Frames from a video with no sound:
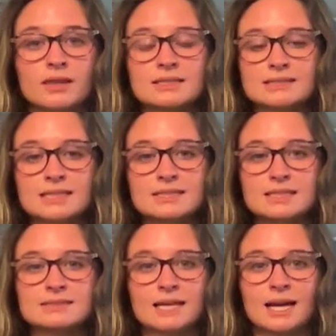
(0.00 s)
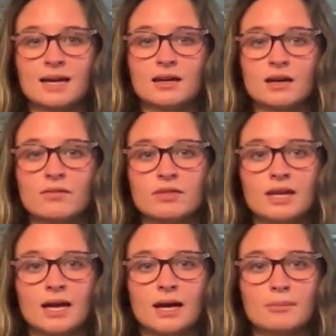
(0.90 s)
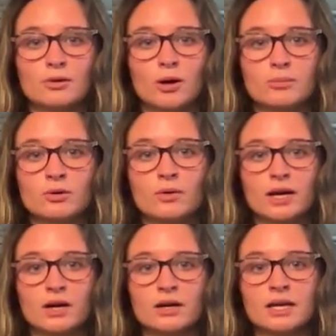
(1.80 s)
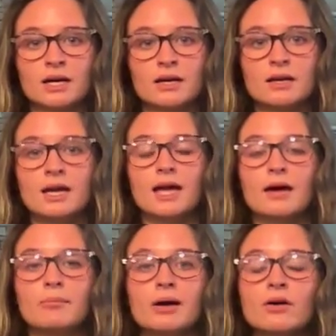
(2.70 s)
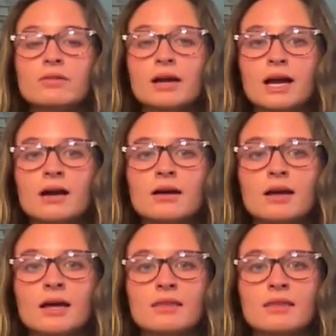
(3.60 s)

the CT scan of the abdominal area and pelvic area.